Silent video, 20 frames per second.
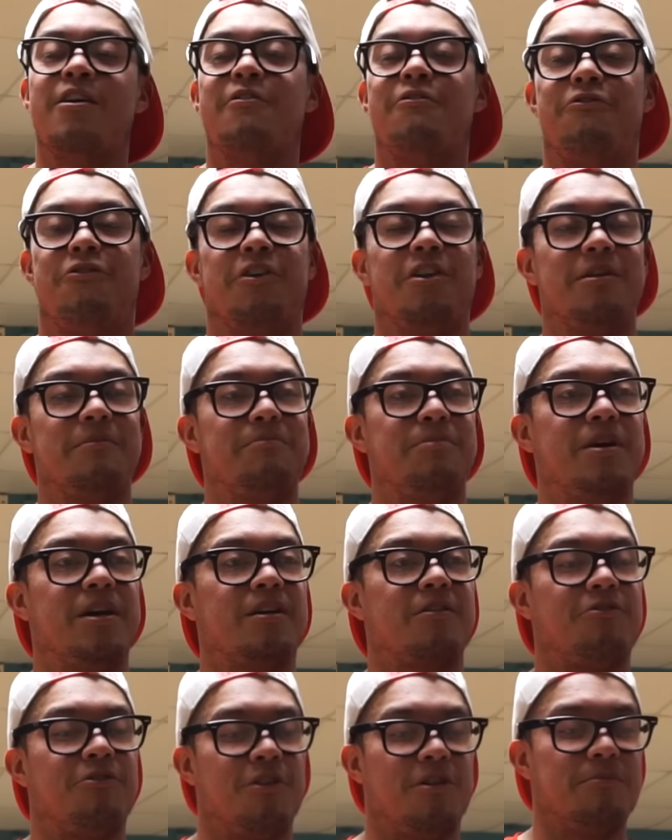feeling
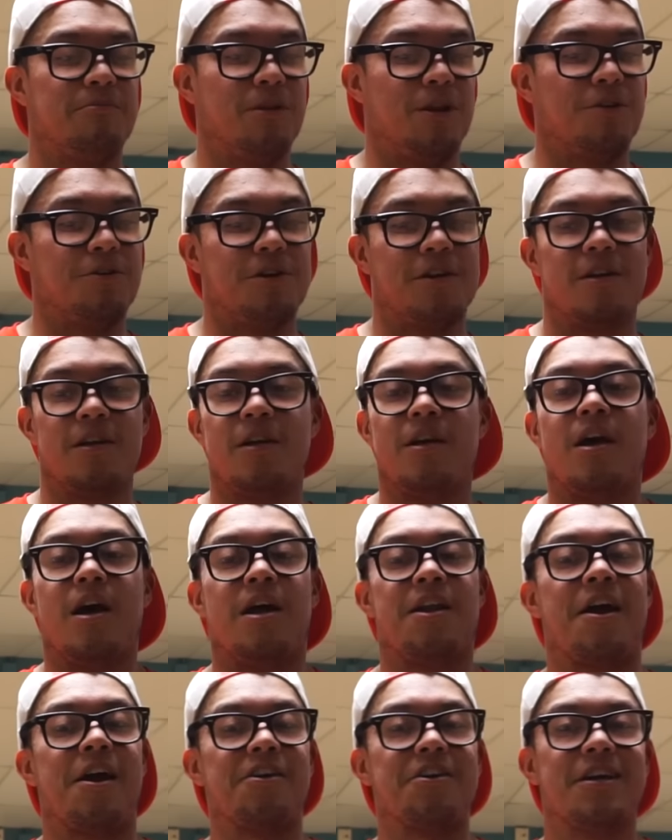big, feeling bloated.
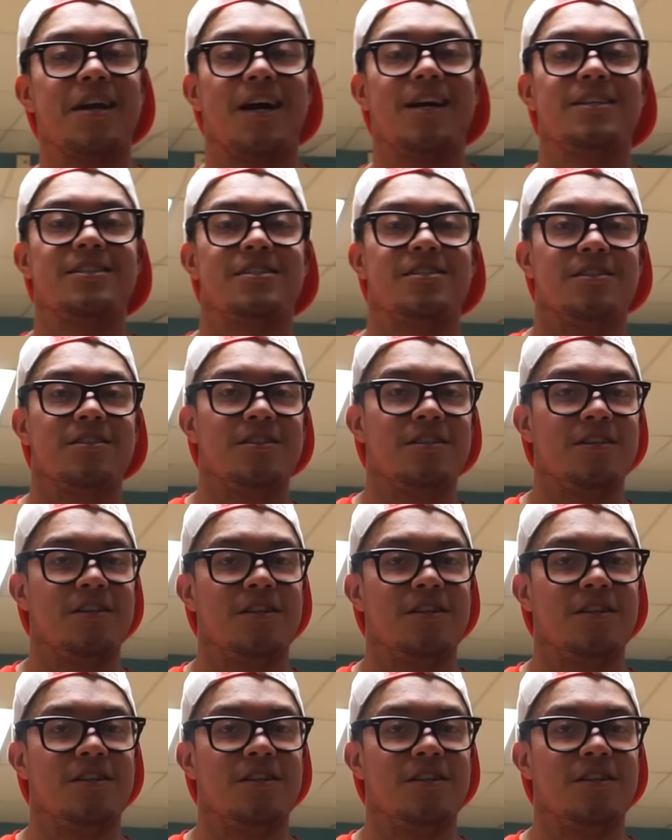Now, you guys.